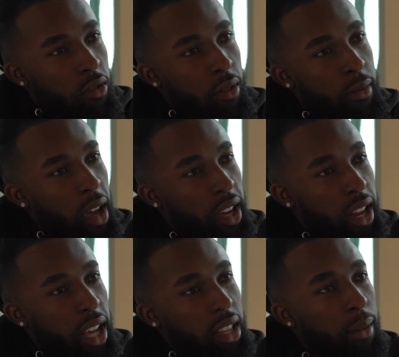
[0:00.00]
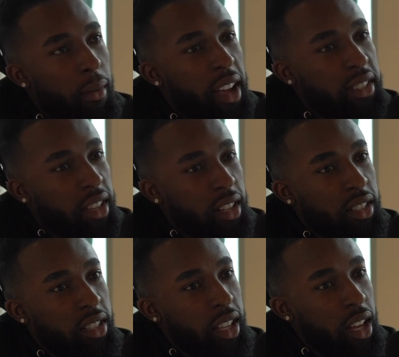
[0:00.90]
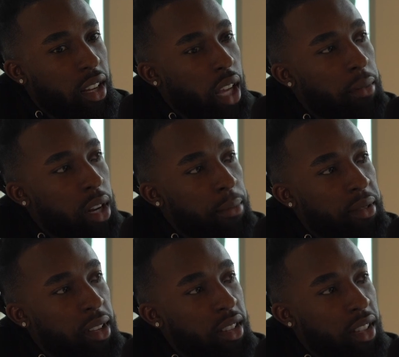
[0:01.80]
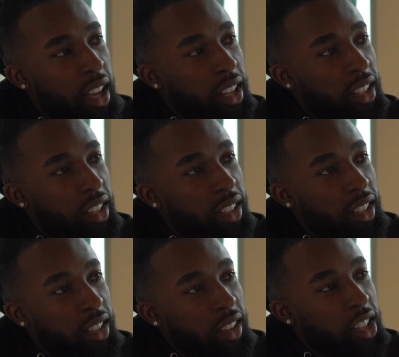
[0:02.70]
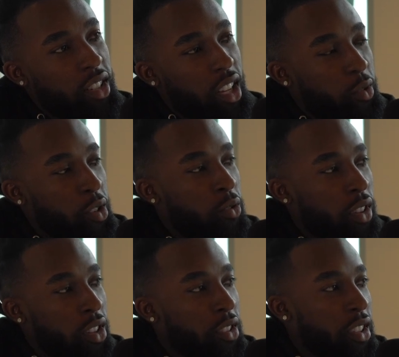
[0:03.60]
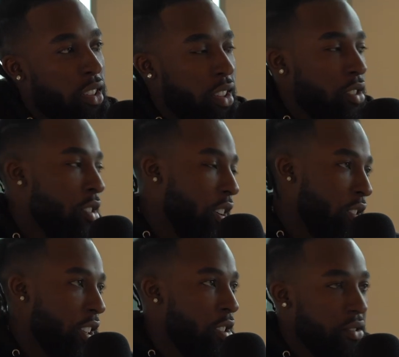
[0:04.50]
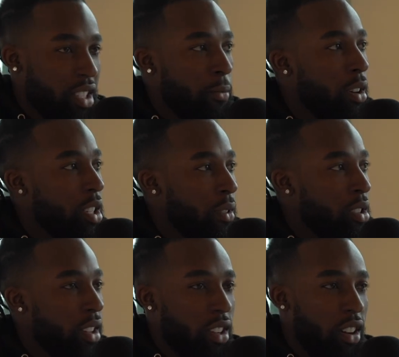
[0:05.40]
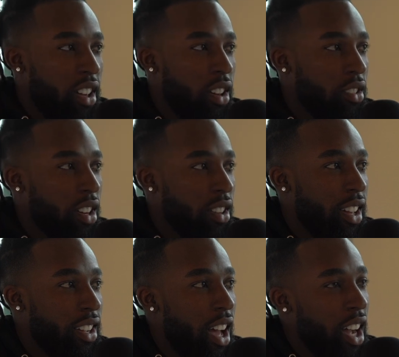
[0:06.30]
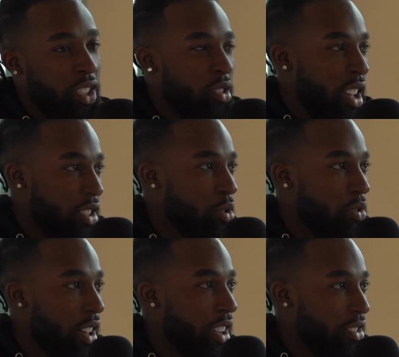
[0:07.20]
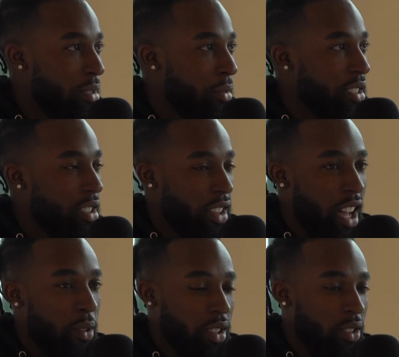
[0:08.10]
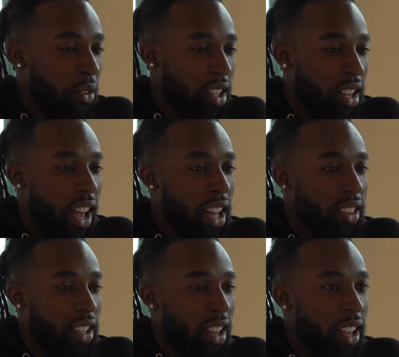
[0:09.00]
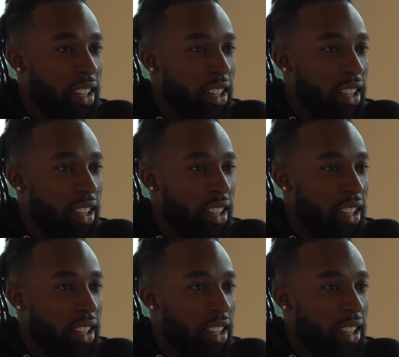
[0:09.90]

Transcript: I mean, I kind of had that mindset just kind of coming up just because, like you're not when you were little, you're like, yo, it's the smallest one. You're like, oh, hell no, like, I can do that too. Like, you know what I mean? So, like, I always kind of had that, like,